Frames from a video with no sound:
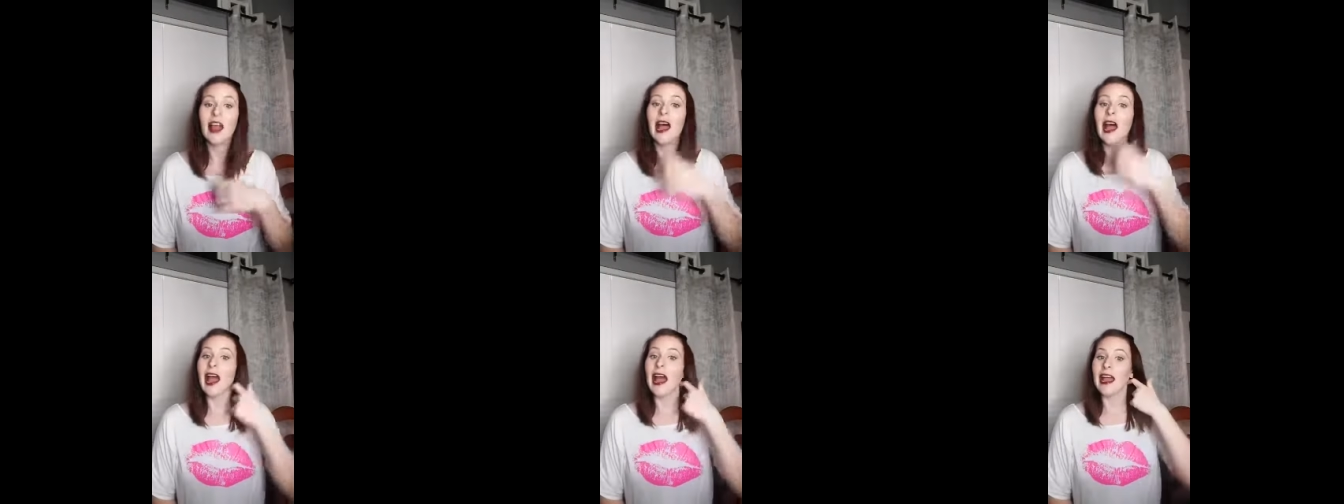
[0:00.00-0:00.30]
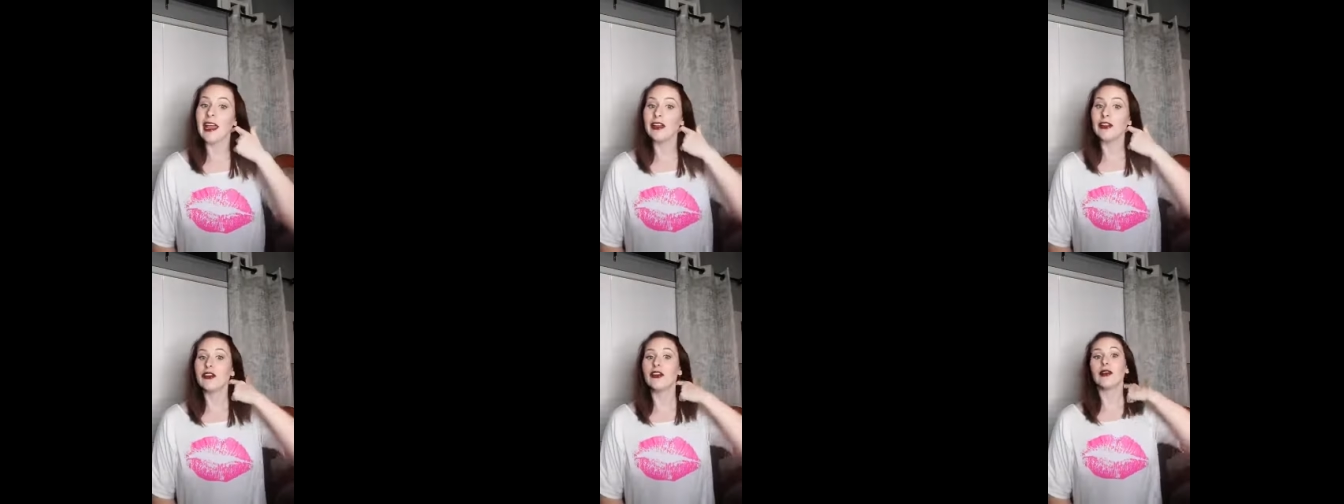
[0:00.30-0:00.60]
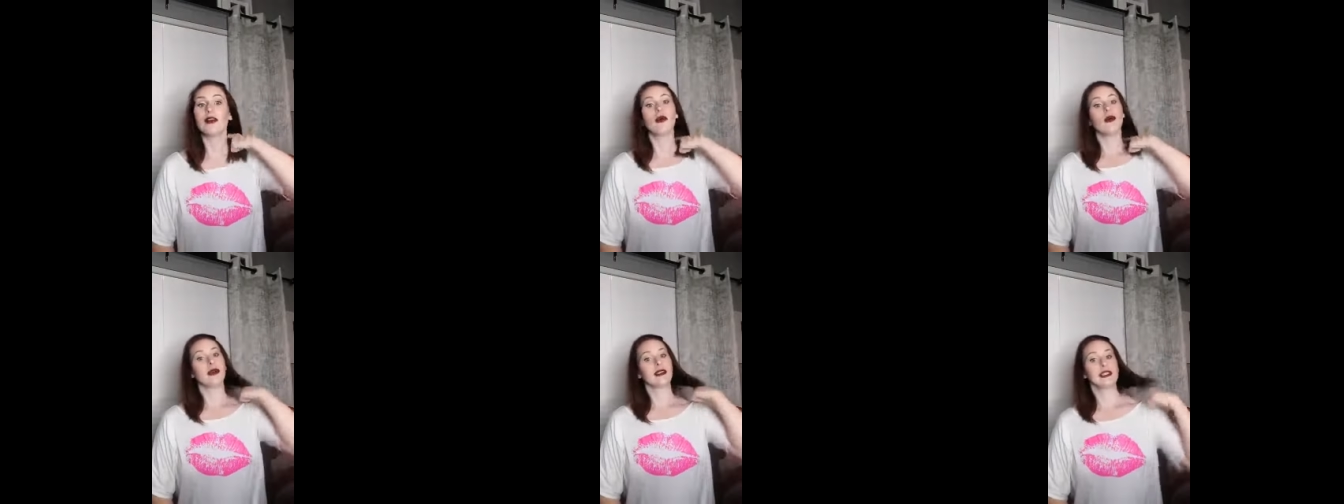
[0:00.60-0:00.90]
and you're
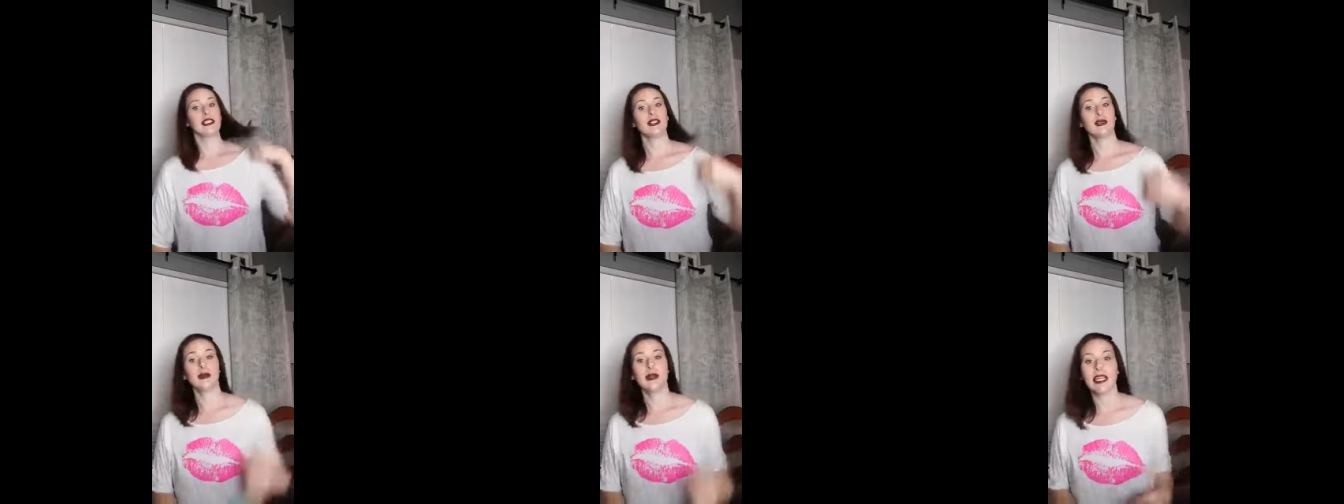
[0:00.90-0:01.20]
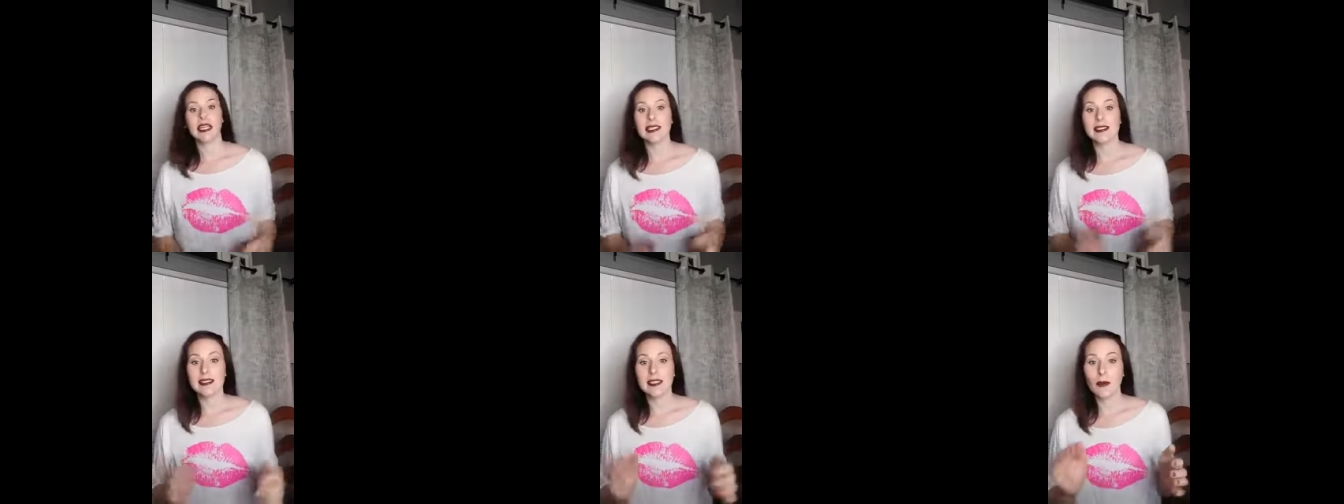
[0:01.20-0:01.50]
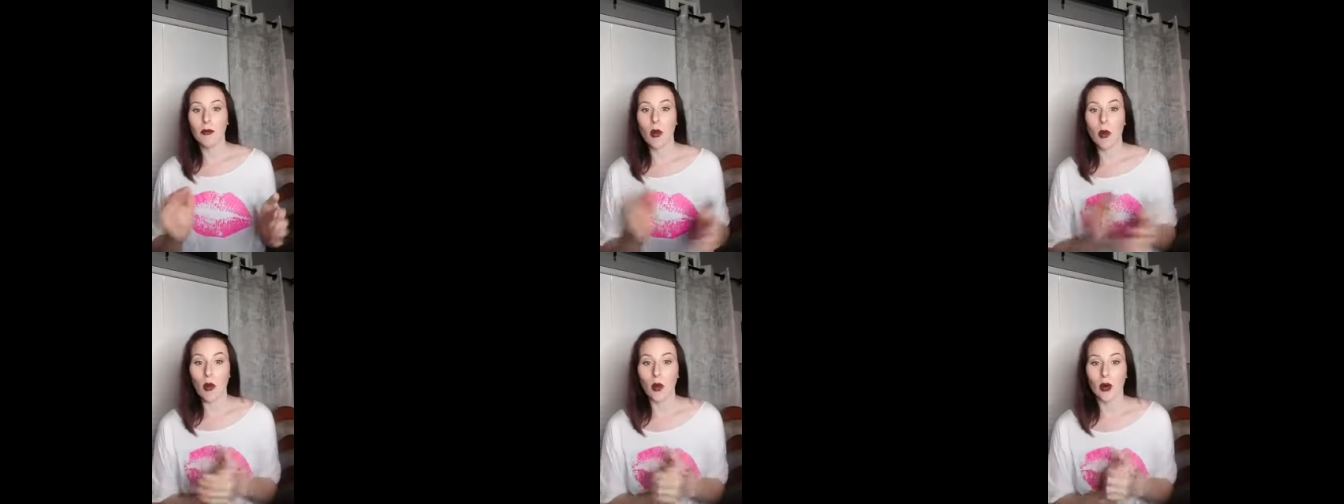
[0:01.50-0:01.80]
going to get
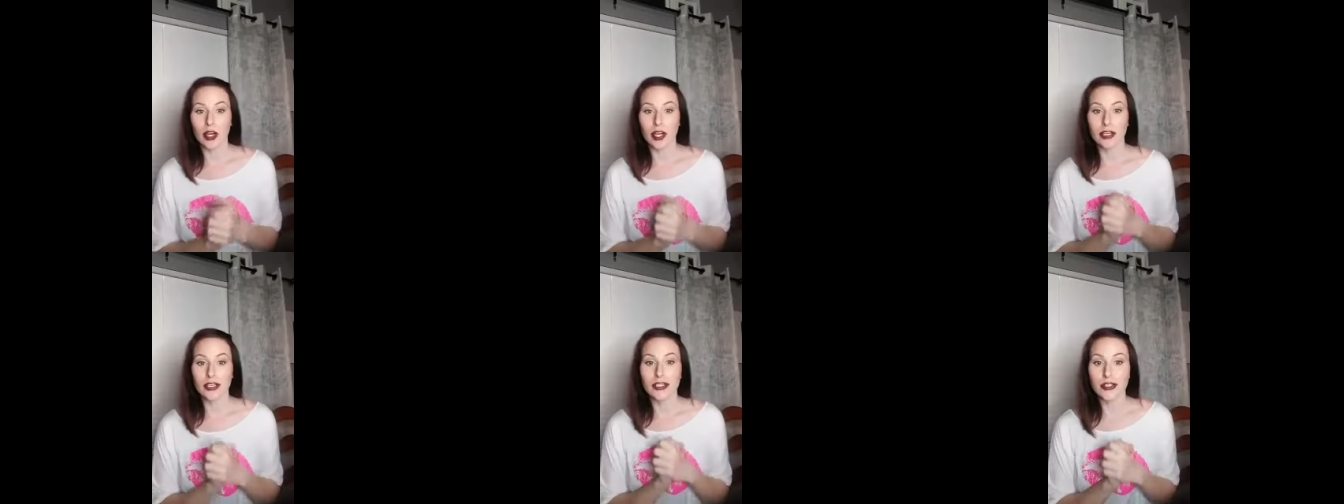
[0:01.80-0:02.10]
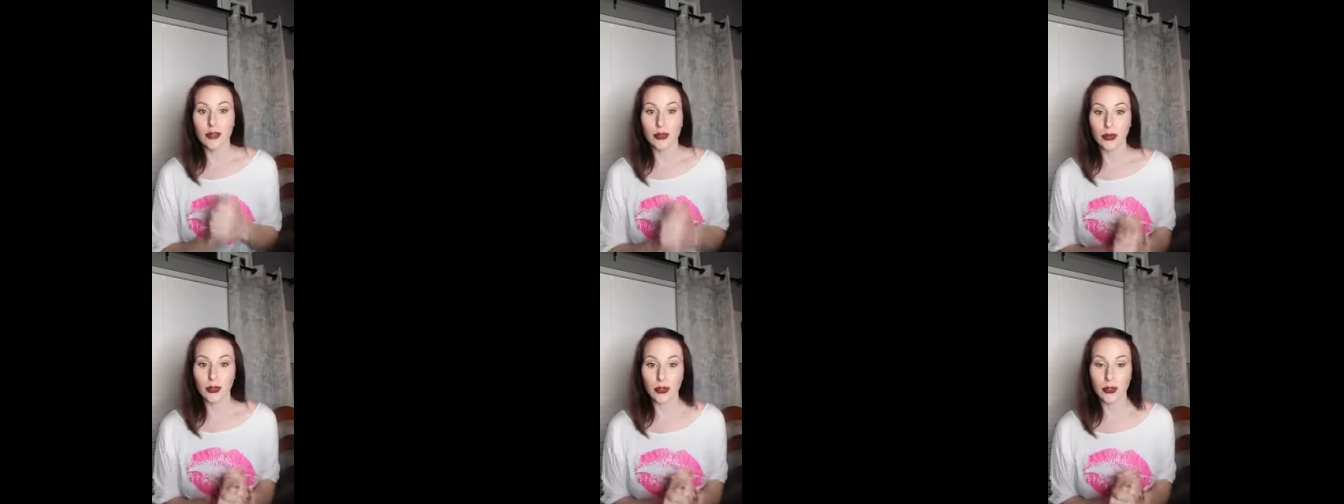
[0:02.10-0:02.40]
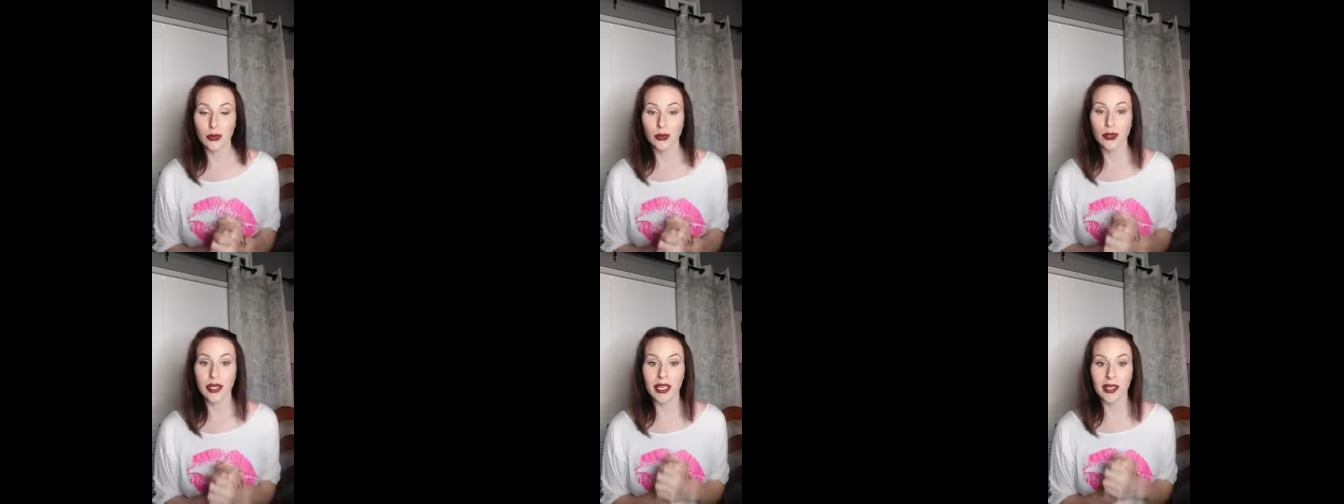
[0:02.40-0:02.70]
some orders so
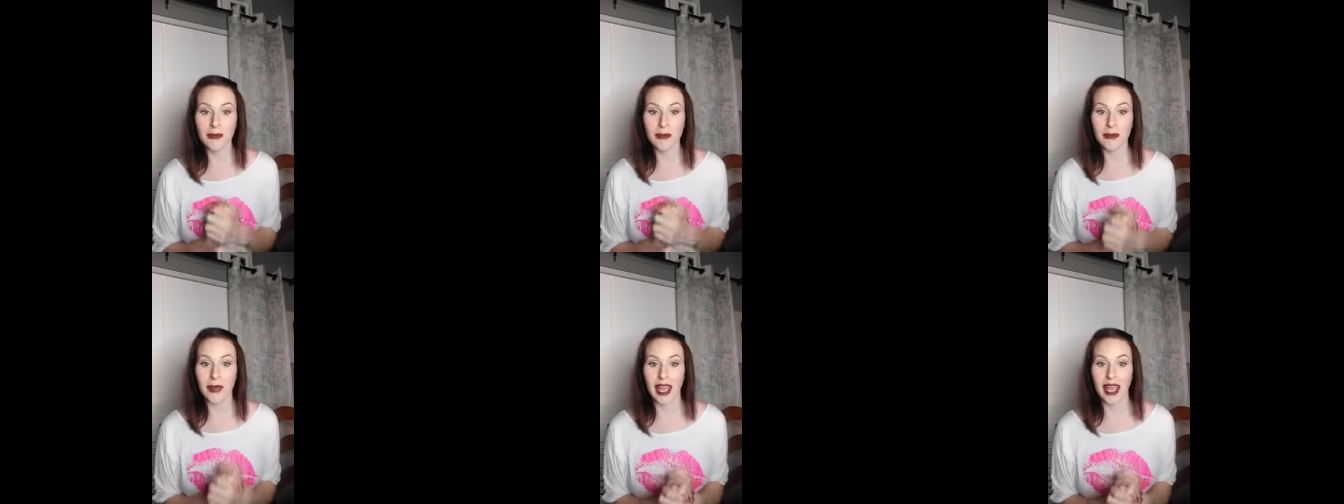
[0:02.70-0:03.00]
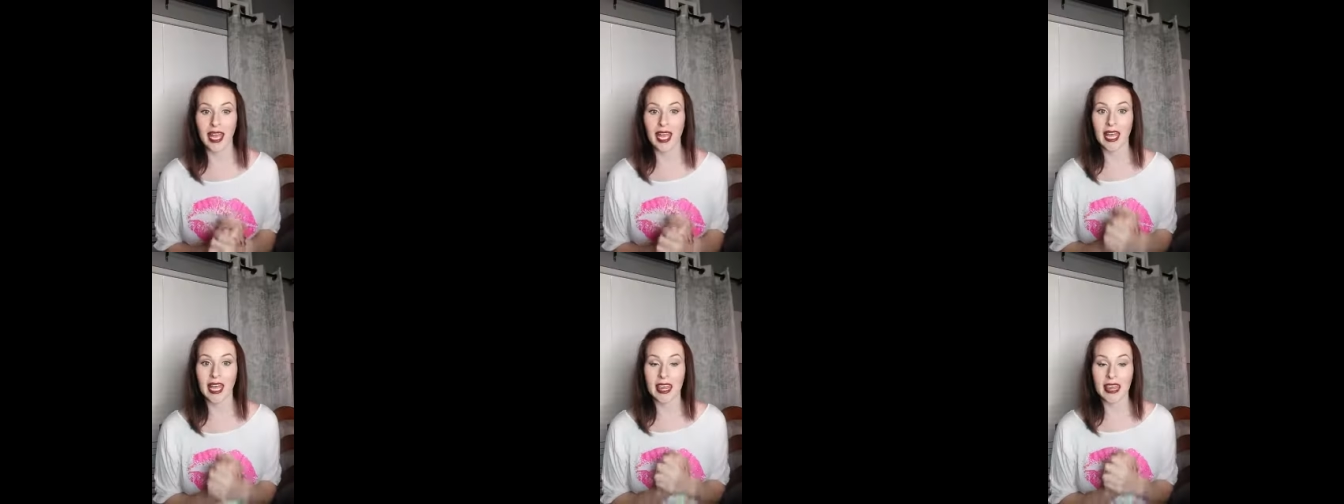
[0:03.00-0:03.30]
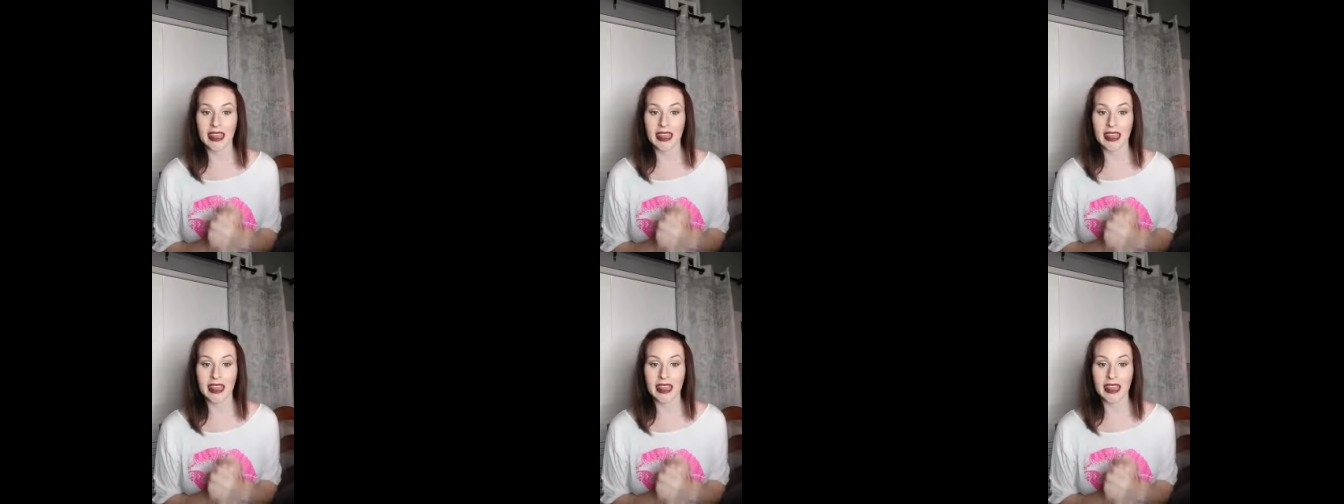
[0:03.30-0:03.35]
you can make